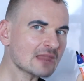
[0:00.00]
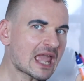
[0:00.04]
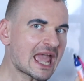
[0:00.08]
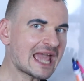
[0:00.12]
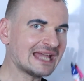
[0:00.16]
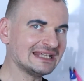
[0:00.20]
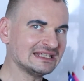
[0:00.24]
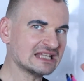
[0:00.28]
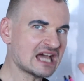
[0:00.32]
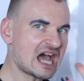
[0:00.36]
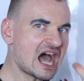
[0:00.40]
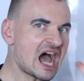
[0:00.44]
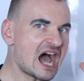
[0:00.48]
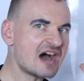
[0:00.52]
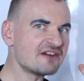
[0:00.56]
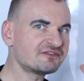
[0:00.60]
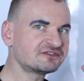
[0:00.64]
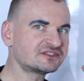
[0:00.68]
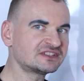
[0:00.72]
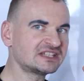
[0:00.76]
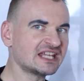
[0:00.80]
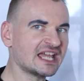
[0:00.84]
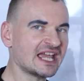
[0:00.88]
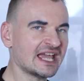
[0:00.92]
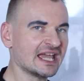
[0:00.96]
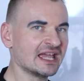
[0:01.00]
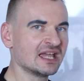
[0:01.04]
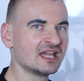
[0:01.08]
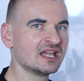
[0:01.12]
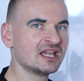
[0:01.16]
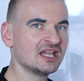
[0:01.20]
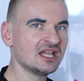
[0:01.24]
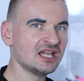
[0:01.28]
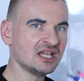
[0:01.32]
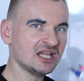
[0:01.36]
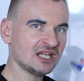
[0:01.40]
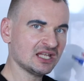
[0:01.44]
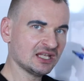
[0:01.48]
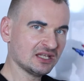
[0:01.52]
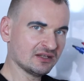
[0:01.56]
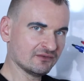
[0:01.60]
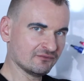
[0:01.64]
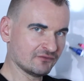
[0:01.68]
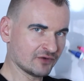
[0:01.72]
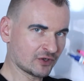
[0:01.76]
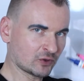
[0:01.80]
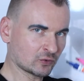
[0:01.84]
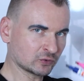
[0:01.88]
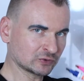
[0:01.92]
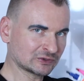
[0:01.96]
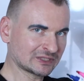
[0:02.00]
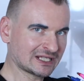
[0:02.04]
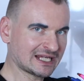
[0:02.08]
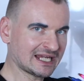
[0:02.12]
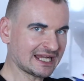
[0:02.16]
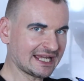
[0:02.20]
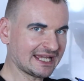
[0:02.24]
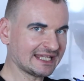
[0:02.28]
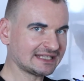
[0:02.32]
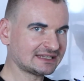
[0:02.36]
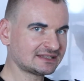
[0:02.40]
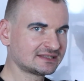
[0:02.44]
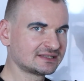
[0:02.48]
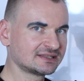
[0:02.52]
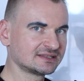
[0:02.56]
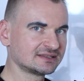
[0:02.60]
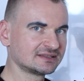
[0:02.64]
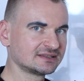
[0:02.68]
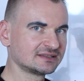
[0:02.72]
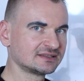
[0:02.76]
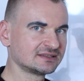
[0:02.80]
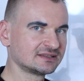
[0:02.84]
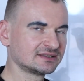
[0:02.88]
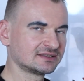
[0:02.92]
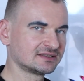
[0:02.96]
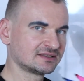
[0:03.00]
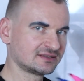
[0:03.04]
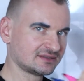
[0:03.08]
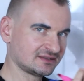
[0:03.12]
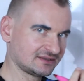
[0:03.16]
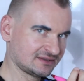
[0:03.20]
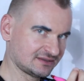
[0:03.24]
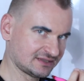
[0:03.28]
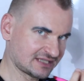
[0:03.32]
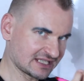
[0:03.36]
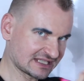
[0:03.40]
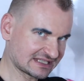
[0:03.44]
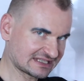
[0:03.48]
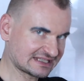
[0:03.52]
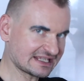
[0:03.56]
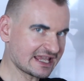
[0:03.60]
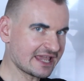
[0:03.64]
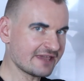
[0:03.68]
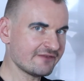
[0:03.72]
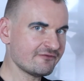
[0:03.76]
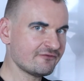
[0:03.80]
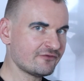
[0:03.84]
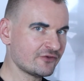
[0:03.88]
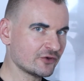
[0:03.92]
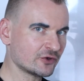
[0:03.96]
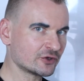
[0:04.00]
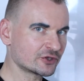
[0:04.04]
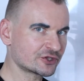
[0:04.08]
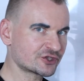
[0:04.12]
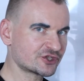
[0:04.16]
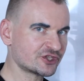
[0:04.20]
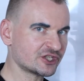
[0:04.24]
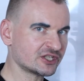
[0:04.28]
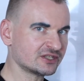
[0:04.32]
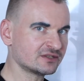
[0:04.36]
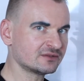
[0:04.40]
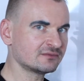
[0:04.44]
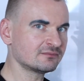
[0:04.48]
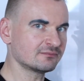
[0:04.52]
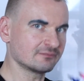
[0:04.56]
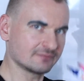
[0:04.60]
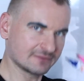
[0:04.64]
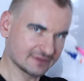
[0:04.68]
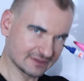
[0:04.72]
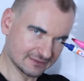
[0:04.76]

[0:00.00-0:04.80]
And after, we could get the same version,